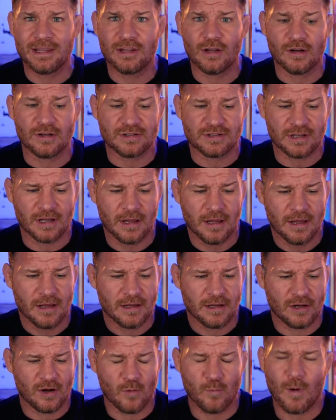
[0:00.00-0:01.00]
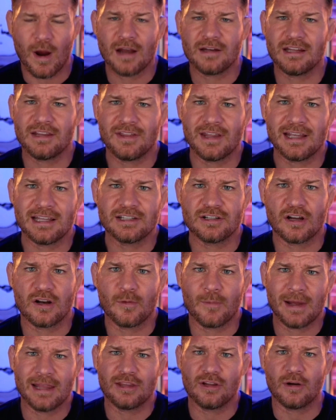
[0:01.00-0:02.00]
does. You know, where do you think he's going
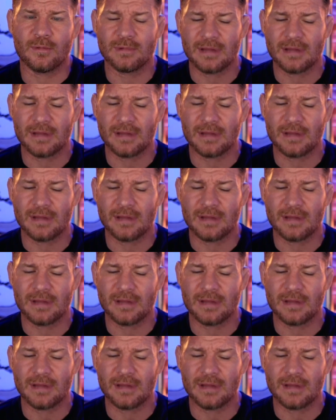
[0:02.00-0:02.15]
to end up?